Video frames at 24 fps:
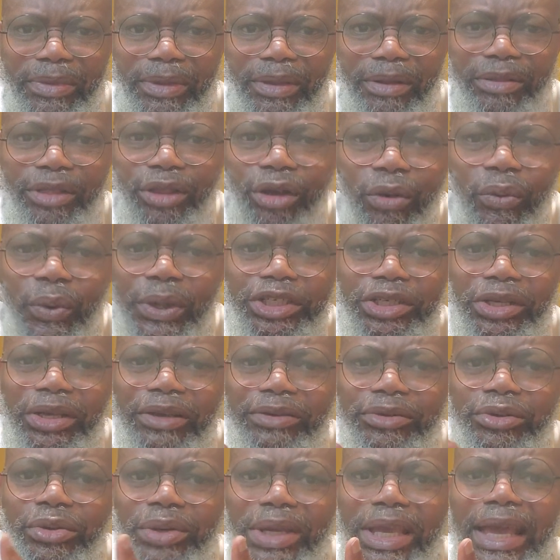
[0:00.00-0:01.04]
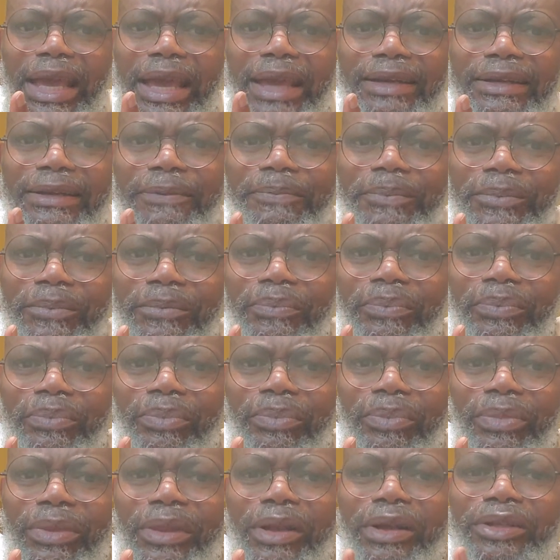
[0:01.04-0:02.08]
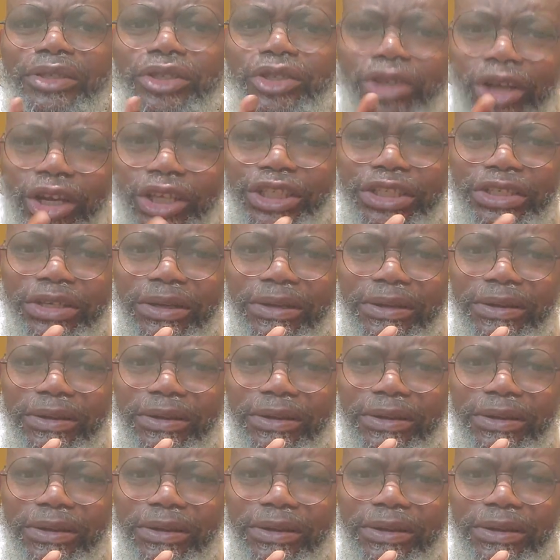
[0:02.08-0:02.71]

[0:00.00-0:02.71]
through which you can touch